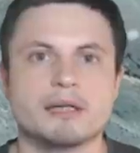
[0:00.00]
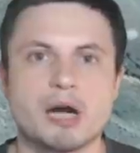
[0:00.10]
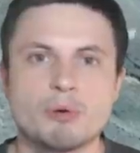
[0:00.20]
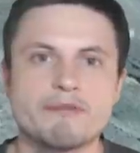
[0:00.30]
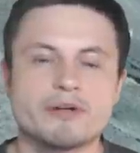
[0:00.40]

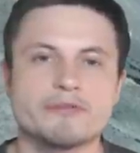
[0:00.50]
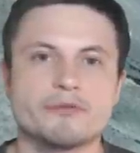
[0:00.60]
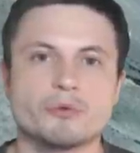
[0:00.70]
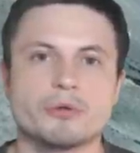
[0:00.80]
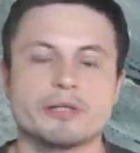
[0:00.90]
However,
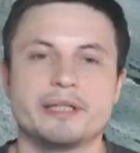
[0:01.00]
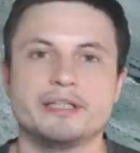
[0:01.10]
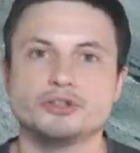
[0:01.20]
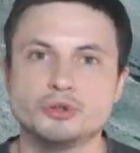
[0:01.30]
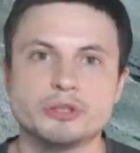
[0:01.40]
for
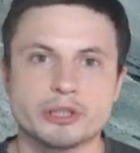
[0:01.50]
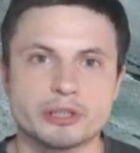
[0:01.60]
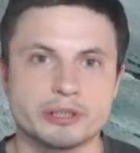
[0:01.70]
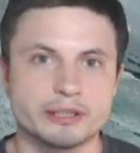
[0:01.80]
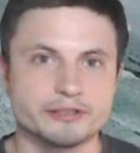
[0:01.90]
the
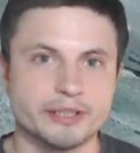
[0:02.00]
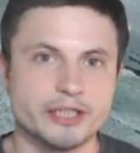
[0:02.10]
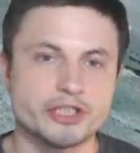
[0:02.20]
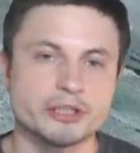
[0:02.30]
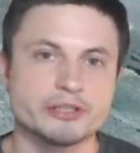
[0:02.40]
lunar
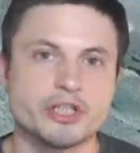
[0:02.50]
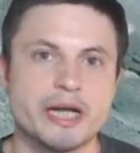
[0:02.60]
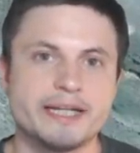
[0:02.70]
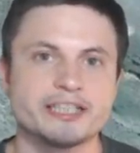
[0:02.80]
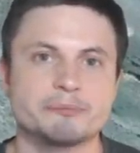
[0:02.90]
station,
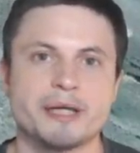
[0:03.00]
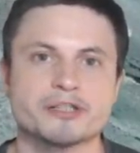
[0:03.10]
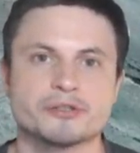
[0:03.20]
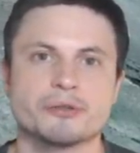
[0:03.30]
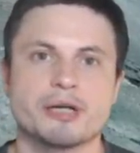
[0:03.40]
China
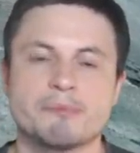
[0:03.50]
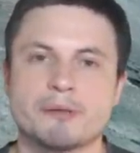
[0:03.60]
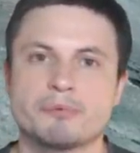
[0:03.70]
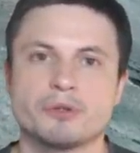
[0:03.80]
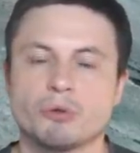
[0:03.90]
expects to come
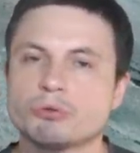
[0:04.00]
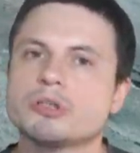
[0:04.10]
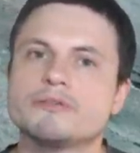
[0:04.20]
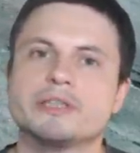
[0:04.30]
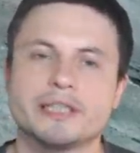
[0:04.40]
up with
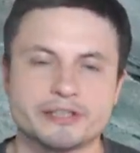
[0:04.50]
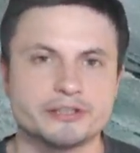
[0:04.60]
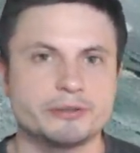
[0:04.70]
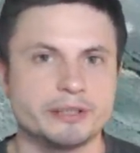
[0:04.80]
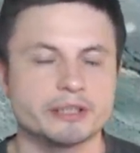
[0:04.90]
all of the
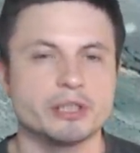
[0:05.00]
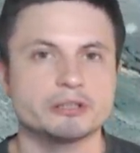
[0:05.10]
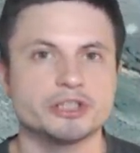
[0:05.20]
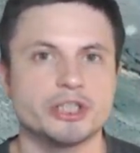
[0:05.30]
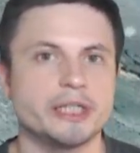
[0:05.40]
necessary
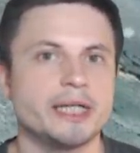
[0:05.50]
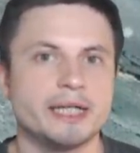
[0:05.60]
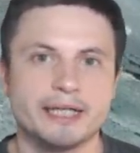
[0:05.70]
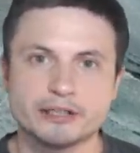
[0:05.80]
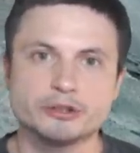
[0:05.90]
technology,
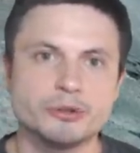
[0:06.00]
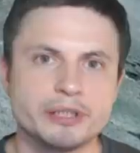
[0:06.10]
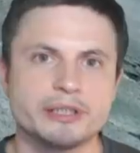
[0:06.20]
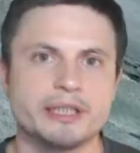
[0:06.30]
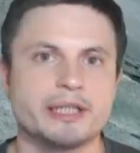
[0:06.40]

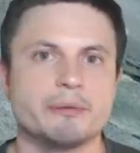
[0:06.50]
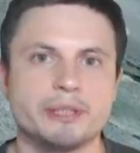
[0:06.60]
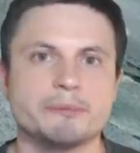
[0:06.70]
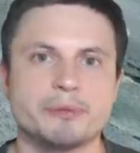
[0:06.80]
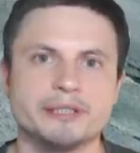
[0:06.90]
including the
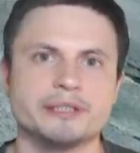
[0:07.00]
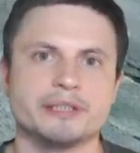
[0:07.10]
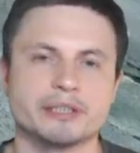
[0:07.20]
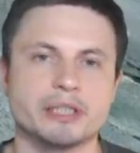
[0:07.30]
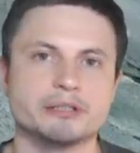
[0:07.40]
3D
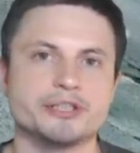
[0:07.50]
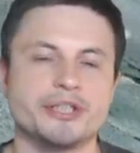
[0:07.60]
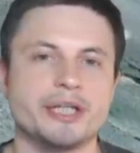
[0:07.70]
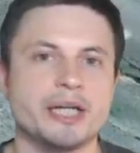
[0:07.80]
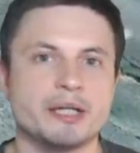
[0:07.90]
printing
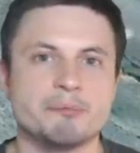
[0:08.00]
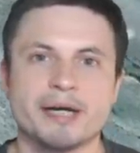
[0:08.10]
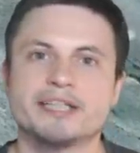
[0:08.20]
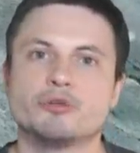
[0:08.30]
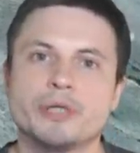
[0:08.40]
technology,
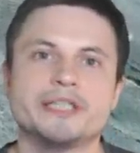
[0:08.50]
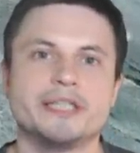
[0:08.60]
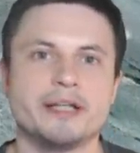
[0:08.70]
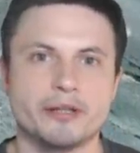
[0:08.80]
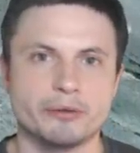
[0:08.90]
by
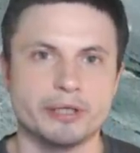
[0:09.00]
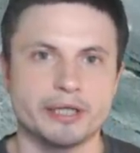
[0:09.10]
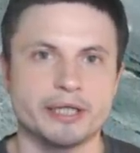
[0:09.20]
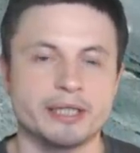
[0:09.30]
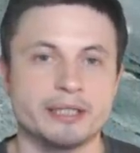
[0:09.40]

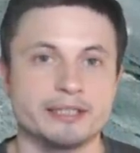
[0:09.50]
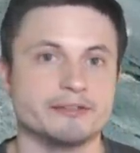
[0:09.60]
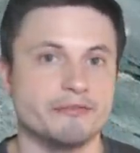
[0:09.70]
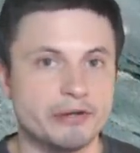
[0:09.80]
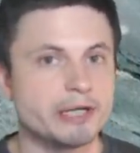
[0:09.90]
2030.
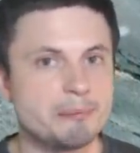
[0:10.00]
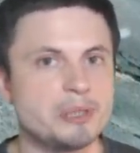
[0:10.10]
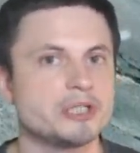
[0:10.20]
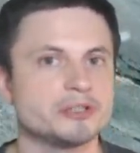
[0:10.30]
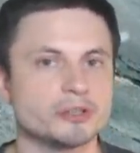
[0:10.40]
It's a very
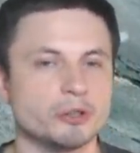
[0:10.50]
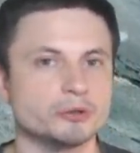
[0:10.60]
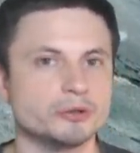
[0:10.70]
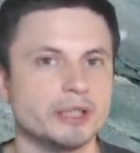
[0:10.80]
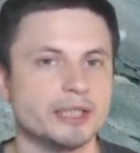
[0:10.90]
ambitious
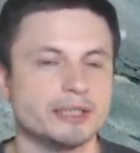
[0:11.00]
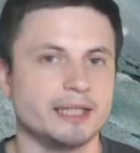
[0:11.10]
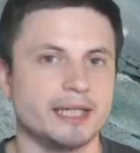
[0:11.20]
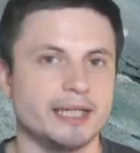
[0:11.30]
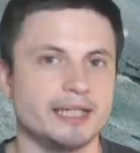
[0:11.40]
goal,
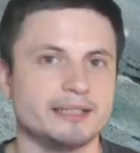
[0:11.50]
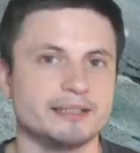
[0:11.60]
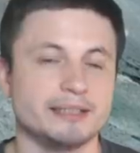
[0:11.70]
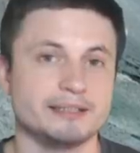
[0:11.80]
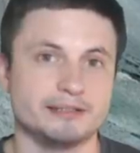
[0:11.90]

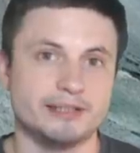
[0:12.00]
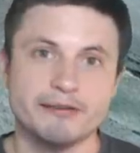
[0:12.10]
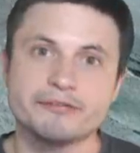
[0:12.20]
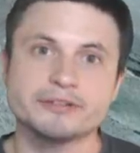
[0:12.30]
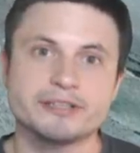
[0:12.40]
and it's
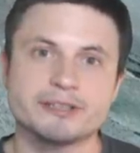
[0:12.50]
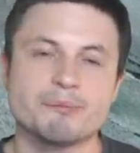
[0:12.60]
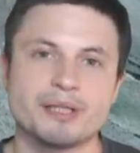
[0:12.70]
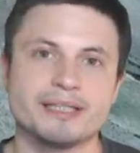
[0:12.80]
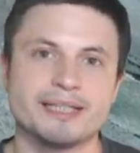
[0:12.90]
definitely
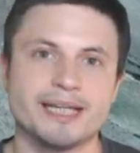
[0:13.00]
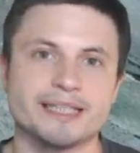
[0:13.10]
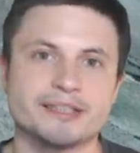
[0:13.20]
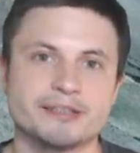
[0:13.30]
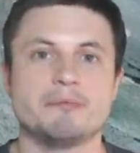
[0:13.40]
something
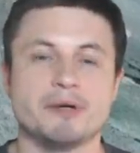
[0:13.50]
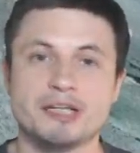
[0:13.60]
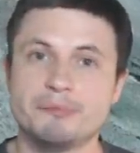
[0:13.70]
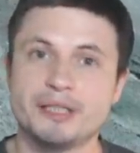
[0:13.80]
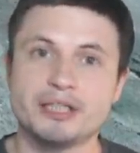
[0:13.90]
that
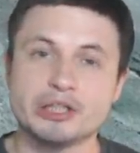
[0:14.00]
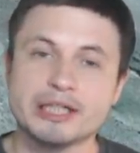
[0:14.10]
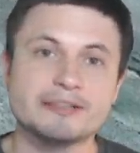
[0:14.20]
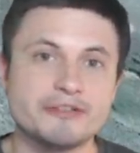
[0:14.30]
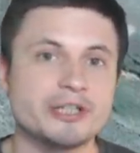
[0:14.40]
might be
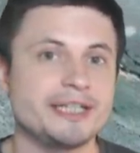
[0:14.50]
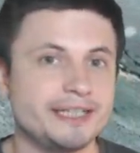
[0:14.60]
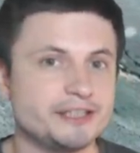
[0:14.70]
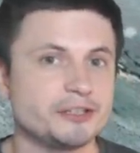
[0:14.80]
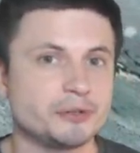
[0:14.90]
not very
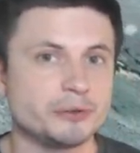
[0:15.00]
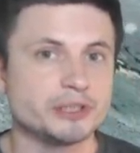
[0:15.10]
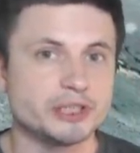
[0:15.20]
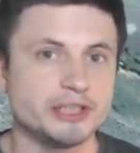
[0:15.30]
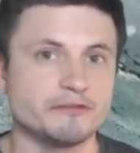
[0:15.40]
easy to
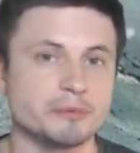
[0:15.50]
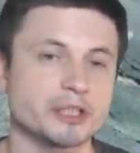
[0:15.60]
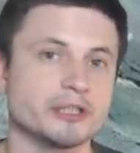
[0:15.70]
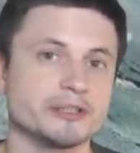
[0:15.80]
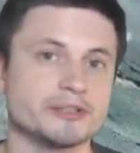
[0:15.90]
achieve
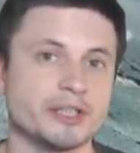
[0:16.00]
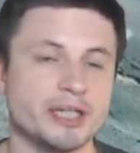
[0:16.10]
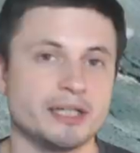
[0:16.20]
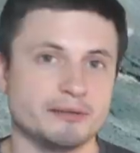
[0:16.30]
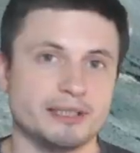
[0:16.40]
because
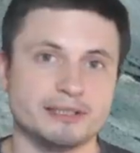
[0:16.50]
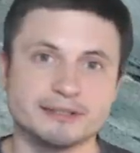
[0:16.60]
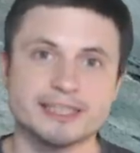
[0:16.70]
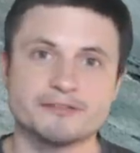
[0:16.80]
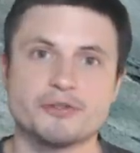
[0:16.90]
in
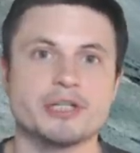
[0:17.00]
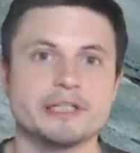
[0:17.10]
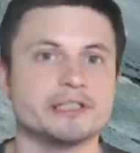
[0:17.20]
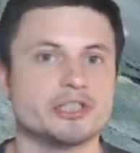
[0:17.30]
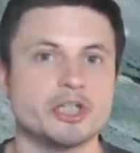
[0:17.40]
the last few
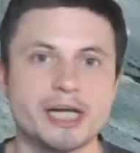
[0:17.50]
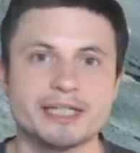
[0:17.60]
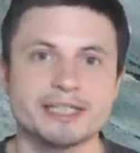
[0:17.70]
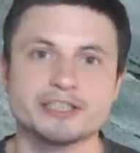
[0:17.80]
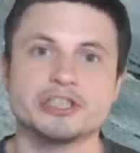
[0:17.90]
years,
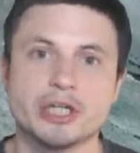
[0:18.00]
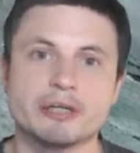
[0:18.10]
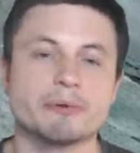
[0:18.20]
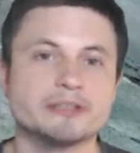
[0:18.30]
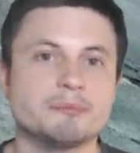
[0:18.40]
China has
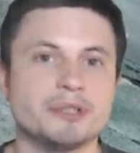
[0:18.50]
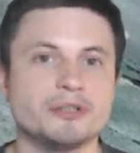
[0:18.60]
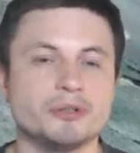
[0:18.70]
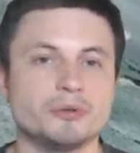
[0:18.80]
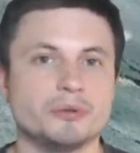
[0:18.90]
not really
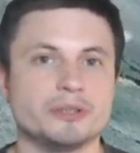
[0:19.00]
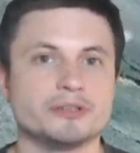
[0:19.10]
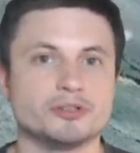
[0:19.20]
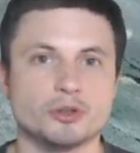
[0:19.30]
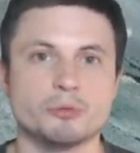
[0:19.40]
been
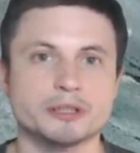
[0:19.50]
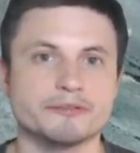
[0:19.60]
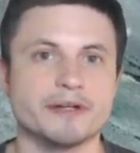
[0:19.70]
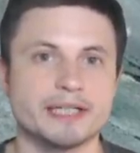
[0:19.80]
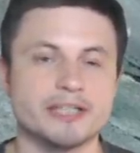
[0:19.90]
doing so well
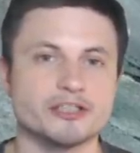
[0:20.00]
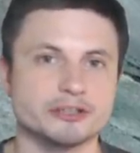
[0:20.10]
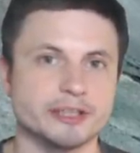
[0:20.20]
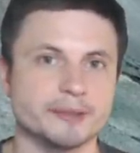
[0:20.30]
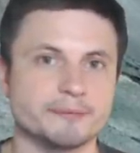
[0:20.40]
financially.